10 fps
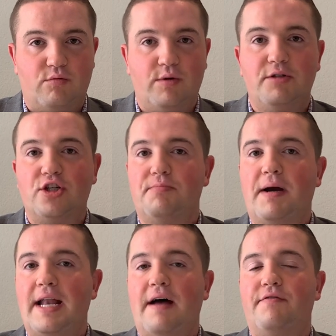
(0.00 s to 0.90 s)
We just
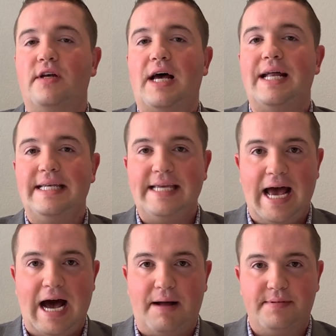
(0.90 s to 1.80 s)
might have to
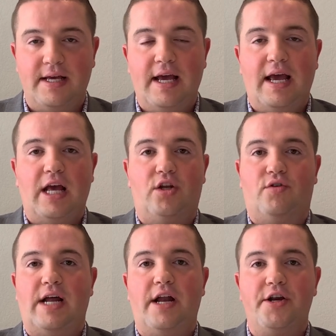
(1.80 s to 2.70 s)
adapt and
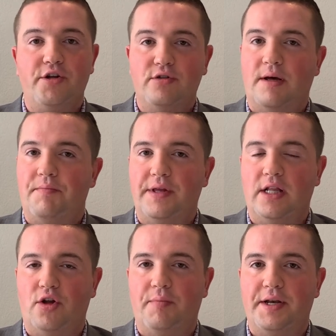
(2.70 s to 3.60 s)
learn how to do something a
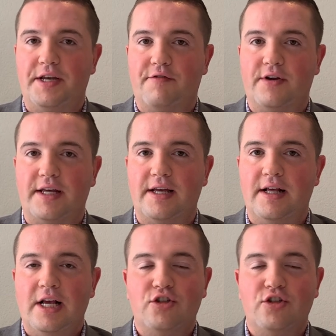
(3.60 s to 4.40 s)
little bit differently.